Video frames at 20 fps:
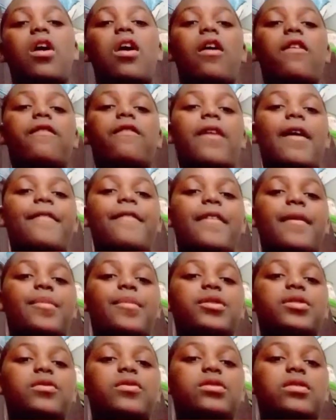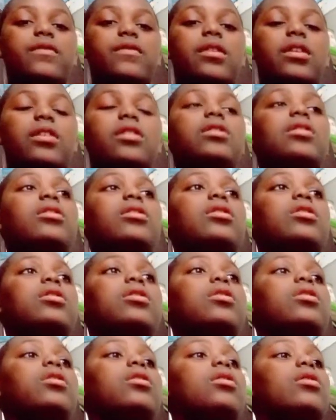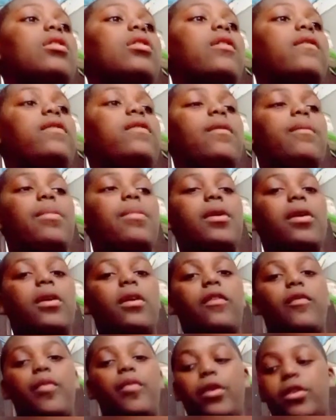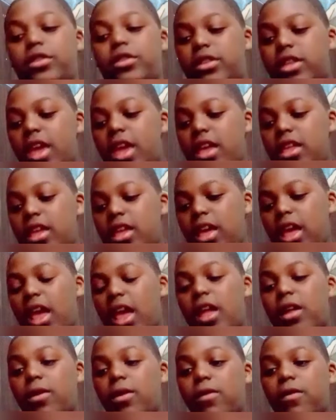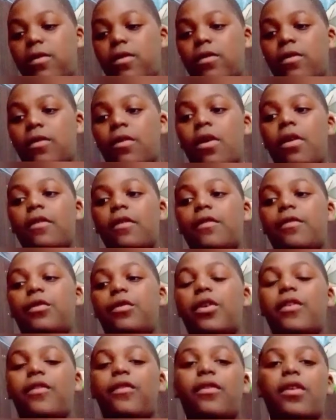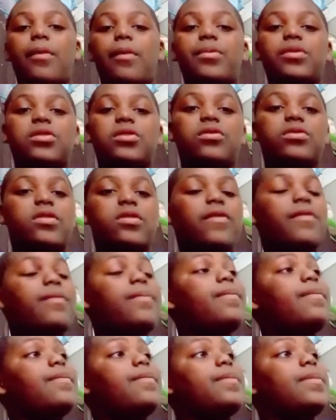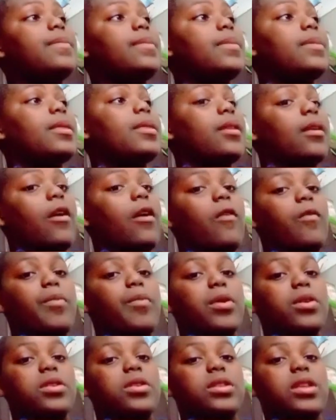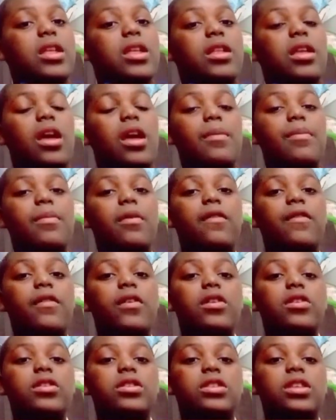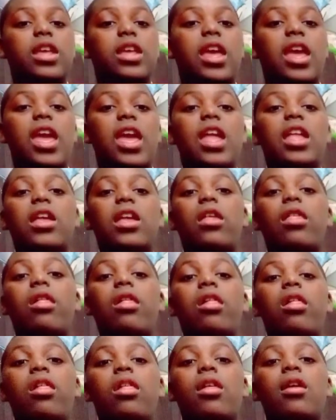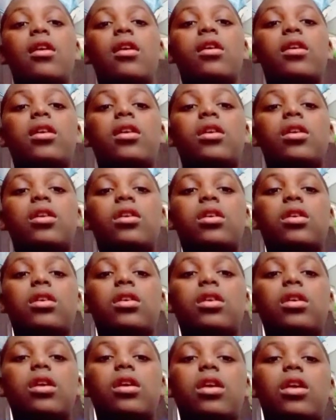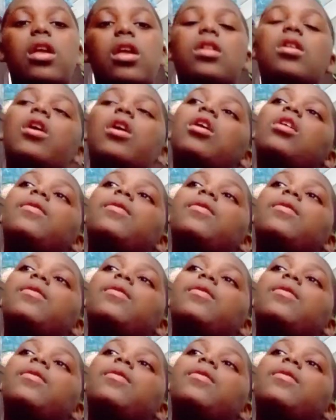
five episodes of the of the birth of Birst Ten and three episodes of of Birst Ten Hyperverse and. Uh, in all um,